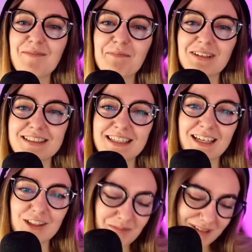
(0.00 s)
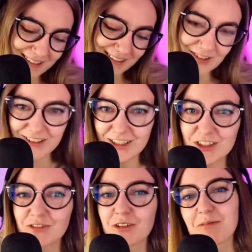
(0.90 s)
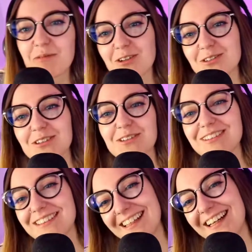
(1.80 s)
Please, can you make introduction for me also?